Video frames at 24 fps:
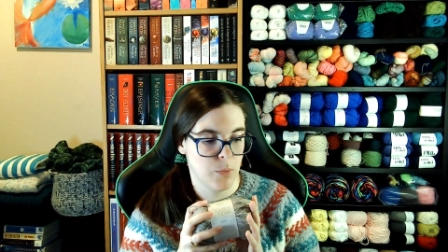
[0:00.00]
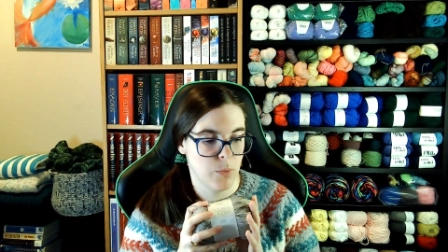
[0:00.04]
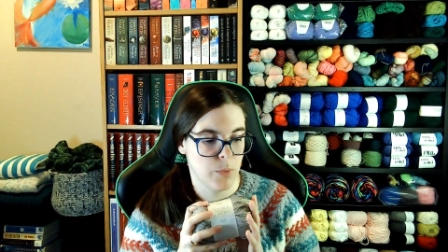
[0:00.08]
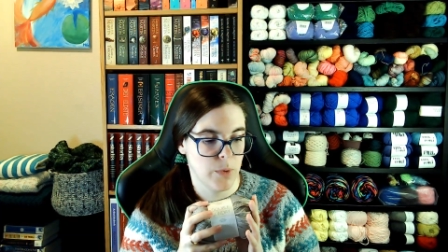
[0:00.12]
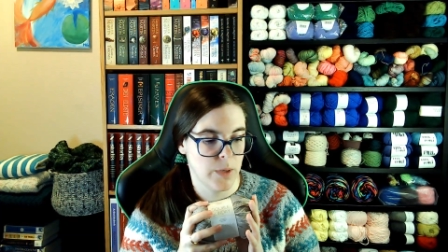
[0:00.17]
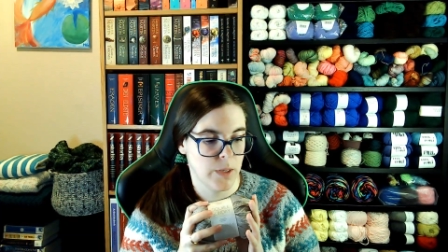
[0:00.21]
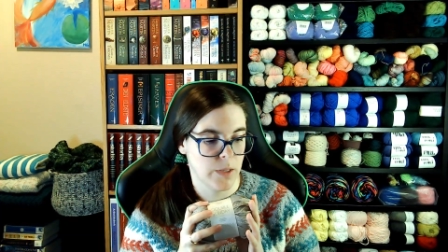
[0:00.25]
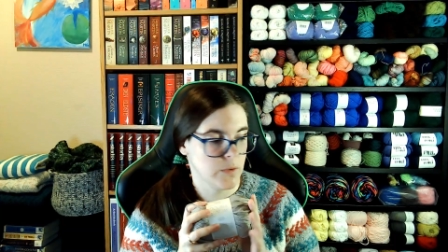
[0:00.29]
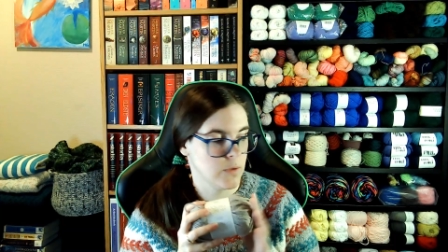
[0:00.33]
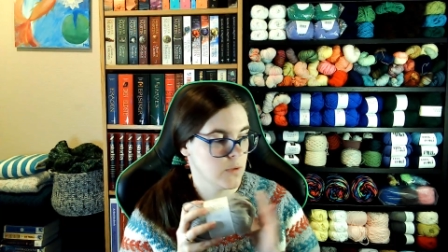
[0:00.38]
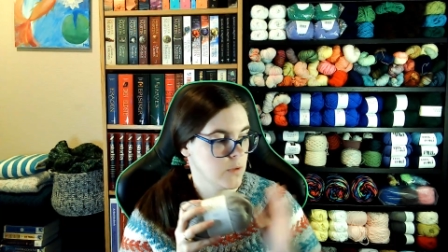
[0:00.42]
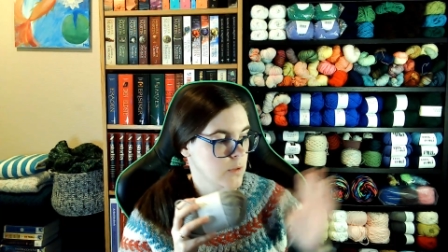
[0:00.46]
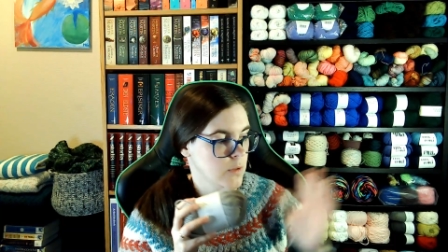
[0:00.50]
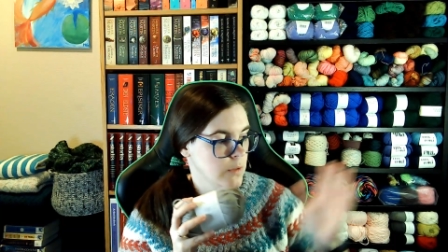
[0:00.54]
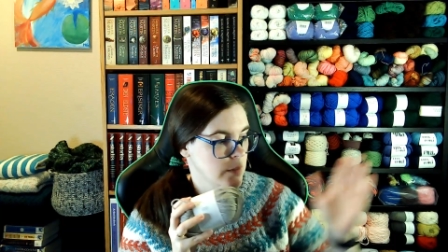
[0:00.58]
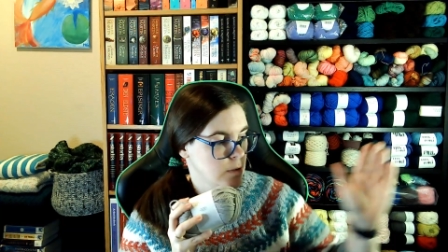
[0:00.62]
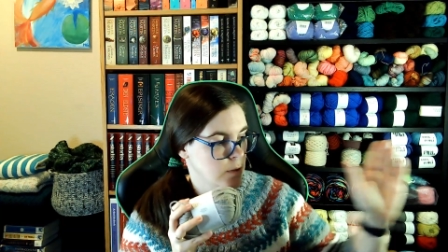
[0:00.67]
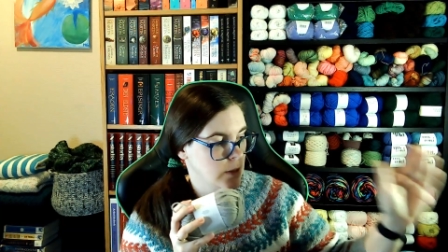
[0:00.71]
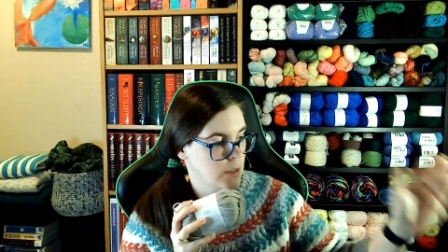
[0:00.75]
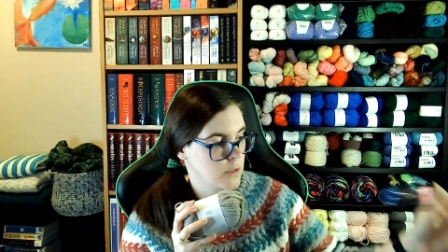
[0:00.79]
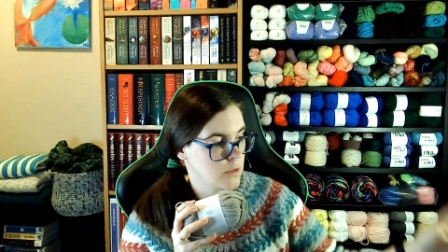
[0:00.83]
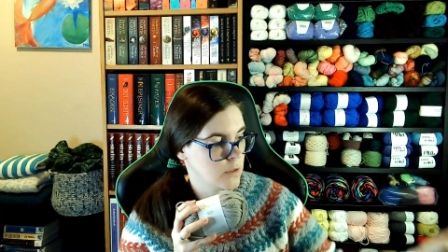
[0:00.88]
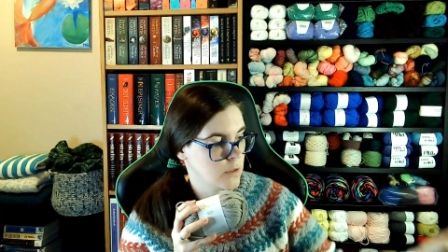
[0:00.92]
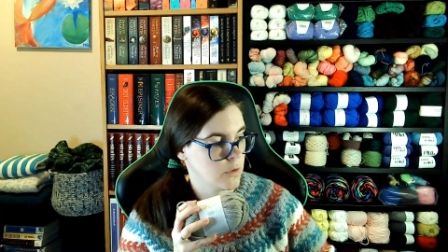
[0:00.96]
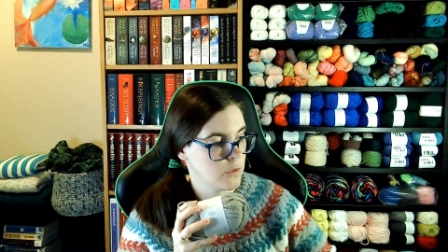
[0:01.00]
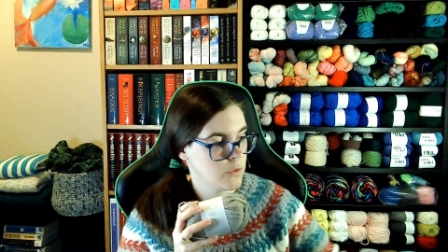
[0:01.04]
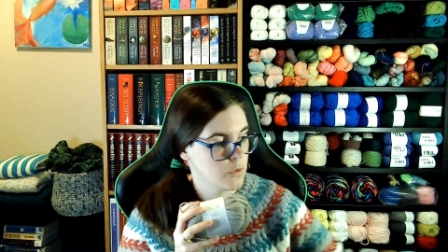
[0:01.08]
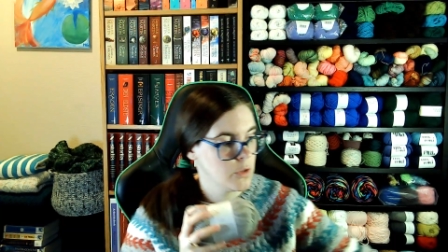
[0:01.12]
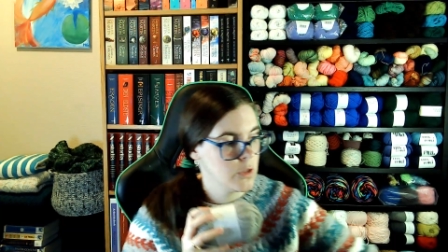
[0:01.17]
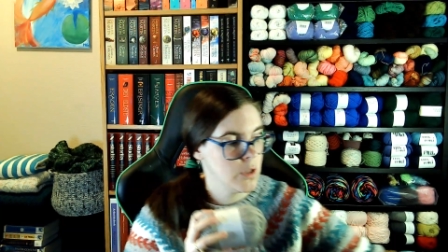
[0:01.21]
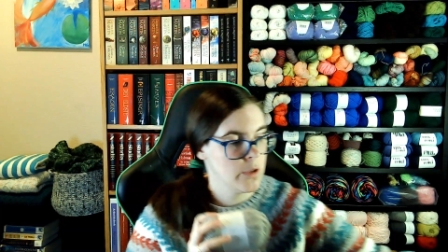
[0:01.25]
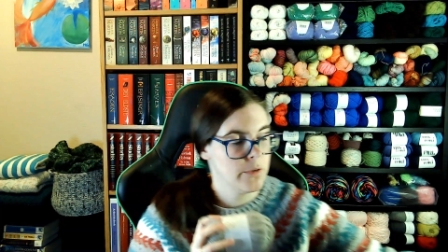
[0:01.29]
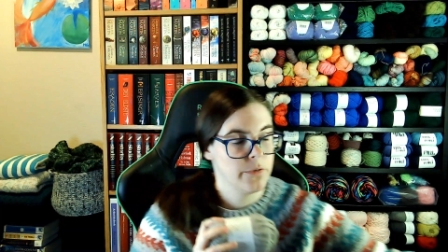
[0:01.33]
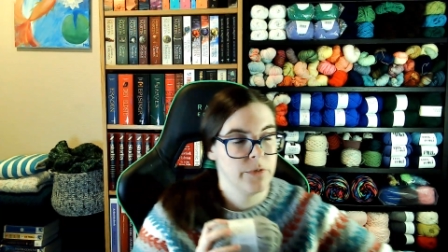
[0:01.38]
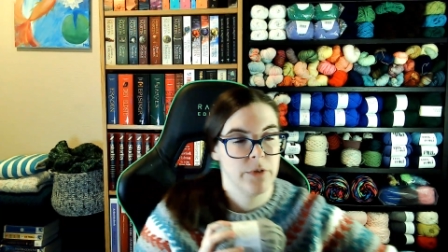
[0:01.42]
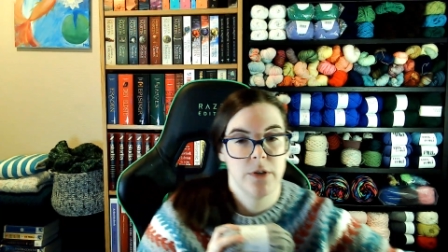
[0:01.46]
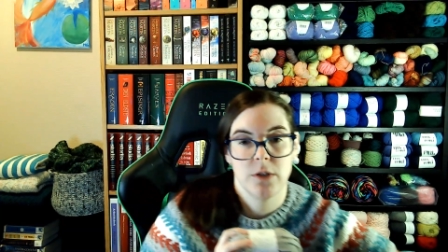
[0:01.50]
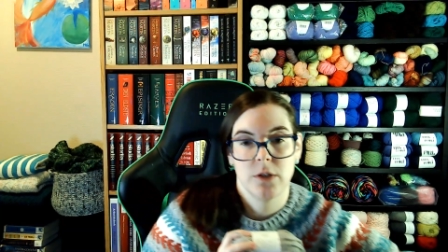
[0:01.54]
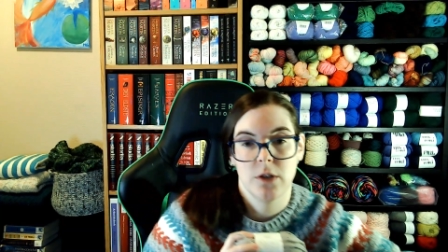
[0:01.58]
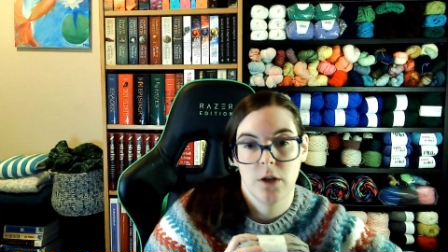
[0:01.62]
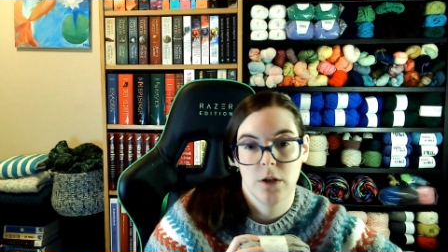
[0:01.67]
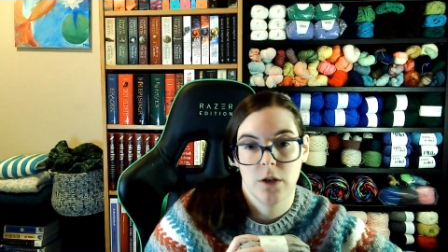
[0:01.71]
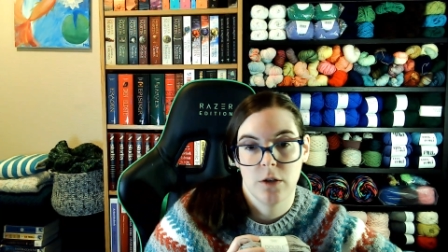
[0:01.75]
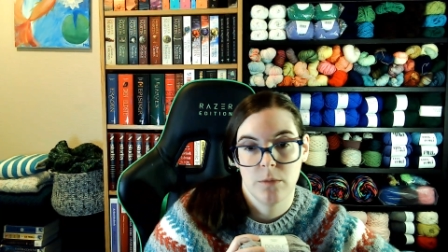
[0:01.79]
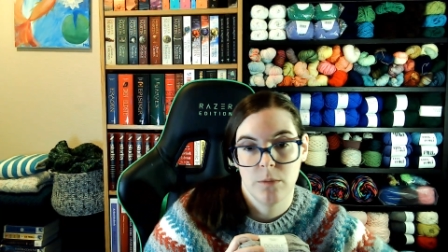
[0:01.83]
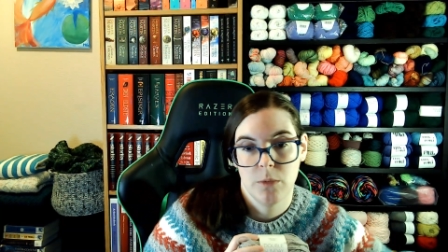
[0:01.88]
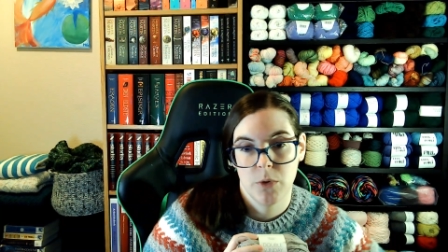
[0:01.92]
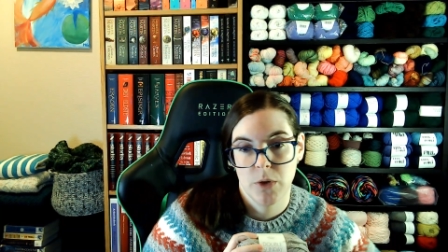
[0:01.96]
with 600 of this
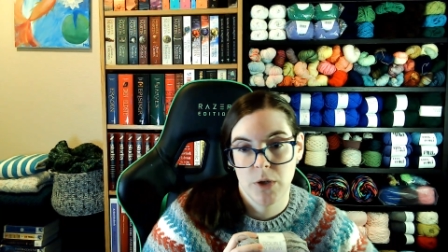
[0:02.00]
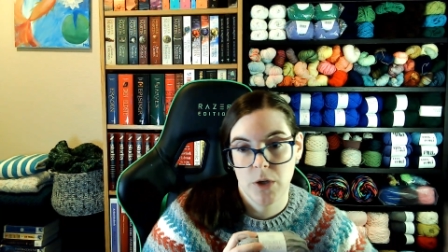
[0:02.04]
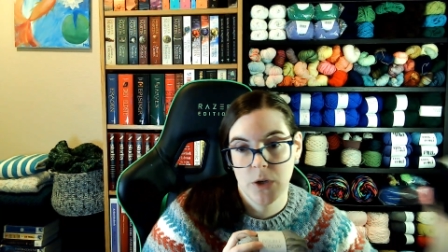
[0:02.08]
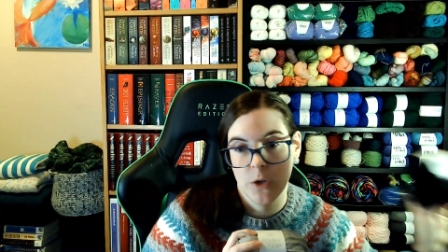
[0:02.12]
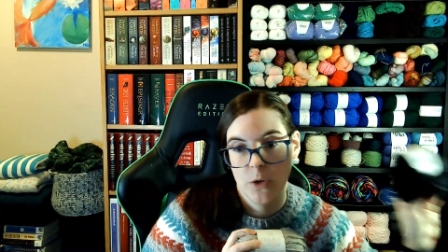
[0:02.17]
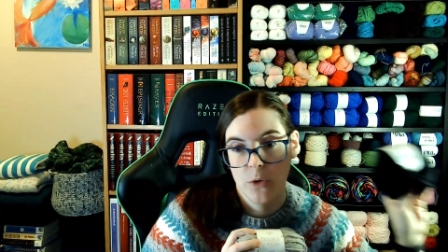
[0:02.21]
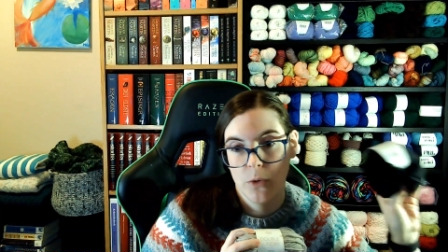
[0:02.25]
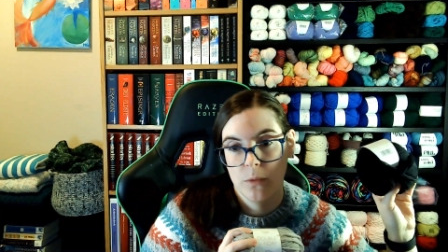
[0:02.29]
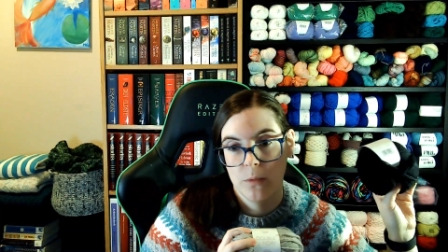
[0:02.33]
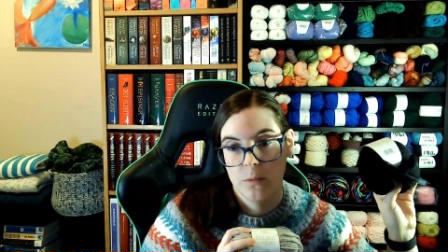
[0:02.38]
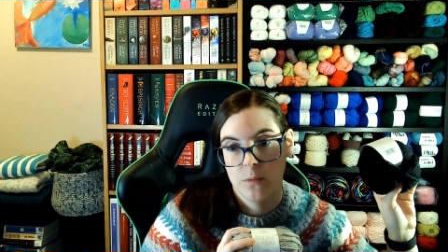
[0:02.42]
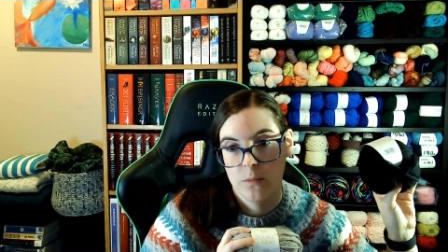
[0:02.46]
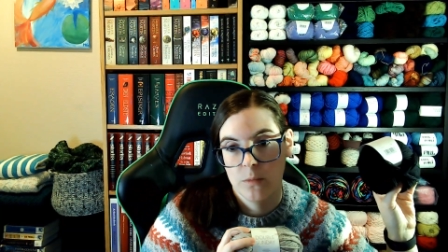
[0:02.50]
cotton merino,